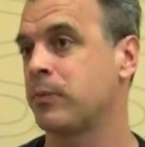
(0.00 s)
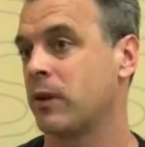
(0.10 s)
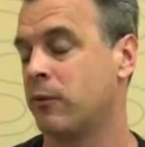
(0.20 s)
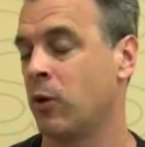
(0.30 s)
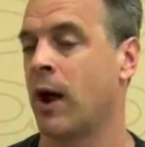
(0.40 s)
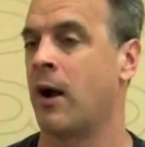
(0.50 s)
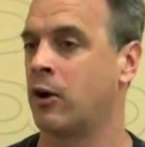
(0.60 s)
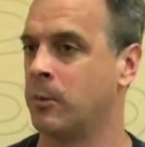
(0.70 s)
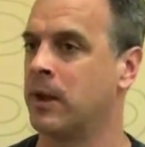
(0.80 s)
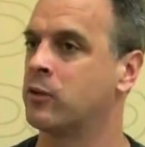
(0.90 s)
for
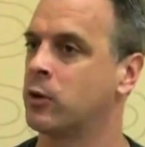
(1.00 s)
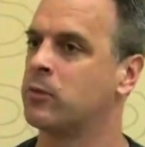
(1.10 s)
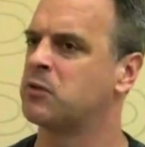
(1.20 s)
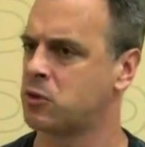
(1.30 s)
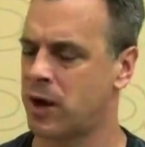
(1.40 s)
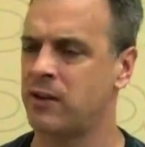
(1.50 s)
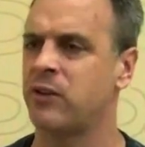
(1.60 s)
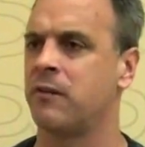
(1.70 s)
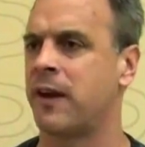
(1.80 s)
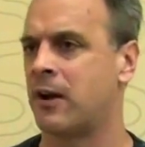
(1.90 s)
alchemy in terms of trying
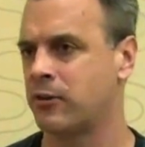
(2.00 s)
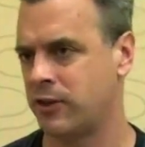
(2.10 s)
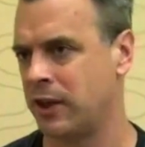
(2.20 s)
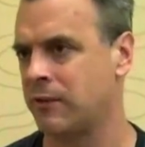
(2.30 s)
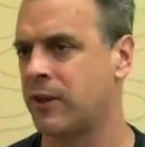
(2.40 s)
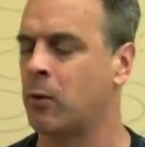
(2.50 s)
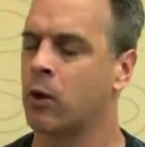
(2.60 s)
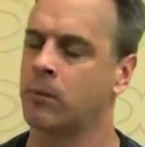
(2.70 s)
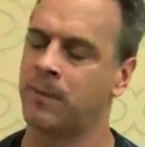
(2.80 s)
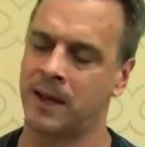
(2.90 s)
stuff out, seeing if they
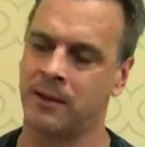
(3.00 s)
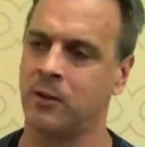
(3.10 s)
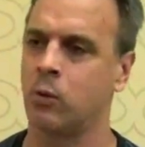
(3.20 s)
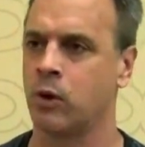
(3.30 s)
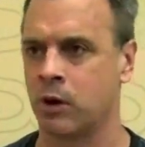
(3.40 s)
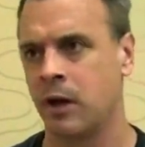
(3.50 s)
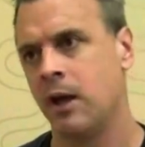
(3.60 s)
work. That didn't work.